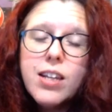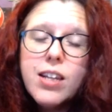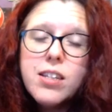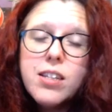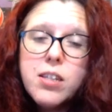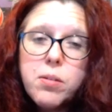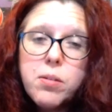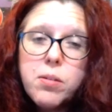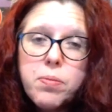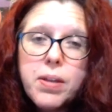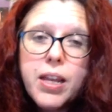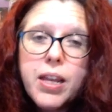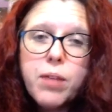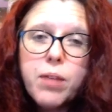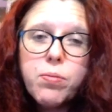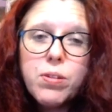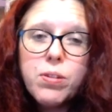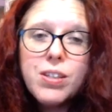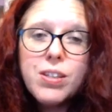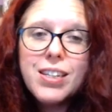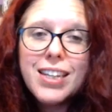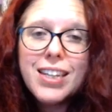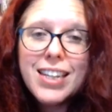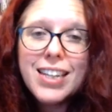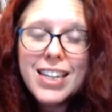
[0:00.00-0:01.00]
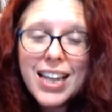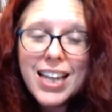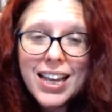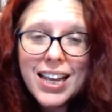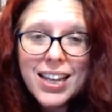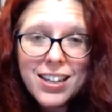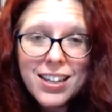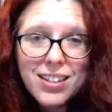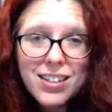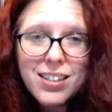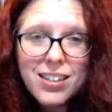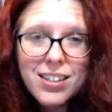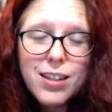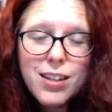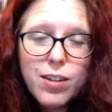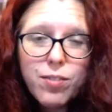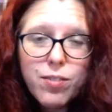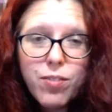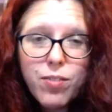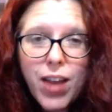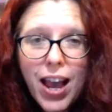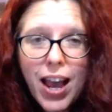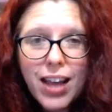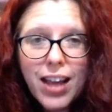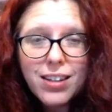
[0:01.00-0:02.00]
to be able to get the
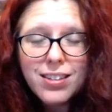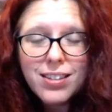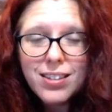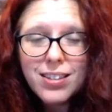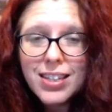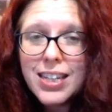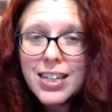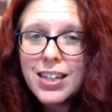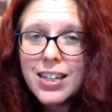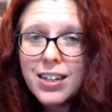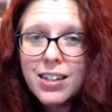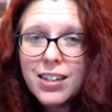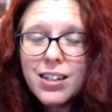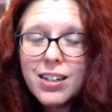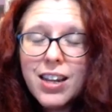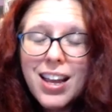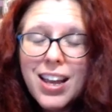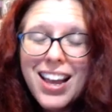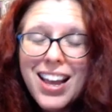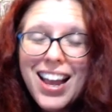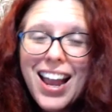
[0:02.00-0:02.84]
vaccine.